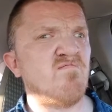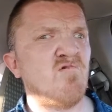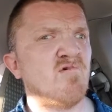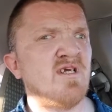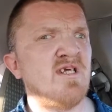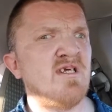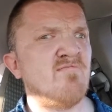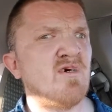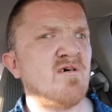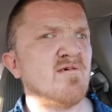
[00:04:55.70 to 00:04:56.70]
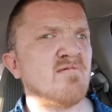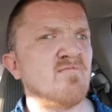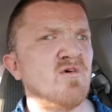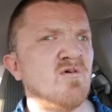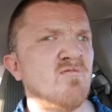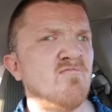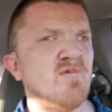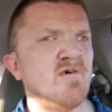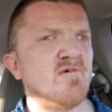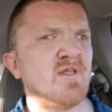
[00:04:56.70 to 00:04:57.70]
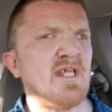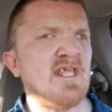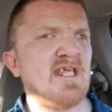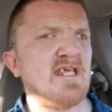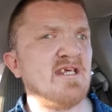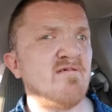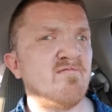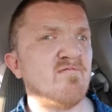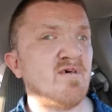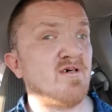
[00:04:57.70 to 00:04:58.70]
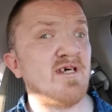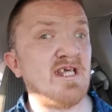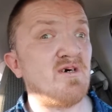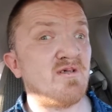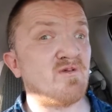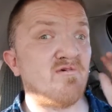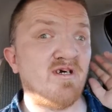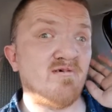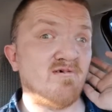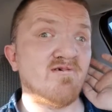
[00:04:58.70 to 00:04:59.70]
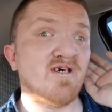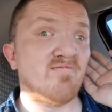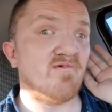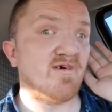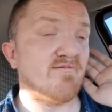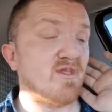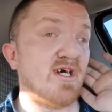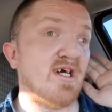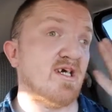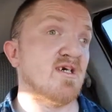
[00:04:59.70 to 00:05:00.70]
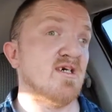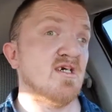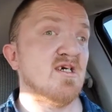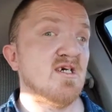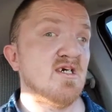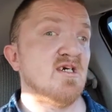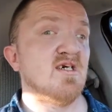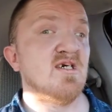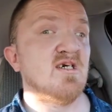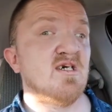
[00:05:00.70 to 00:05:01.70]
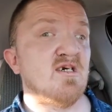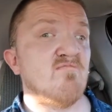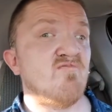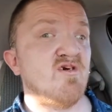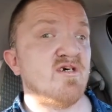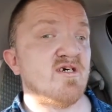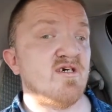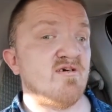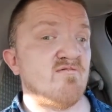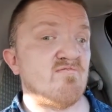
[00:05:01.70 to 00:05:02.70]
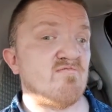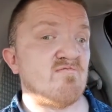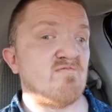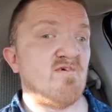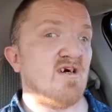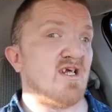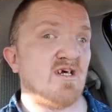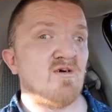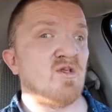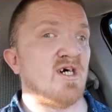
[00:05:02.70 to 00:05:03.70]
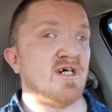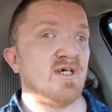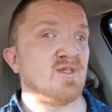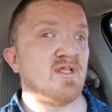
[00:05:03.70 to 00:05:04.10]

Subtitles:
140 miles from home, 160. A good solid 3-hour drive, I'll give it that. But found it online at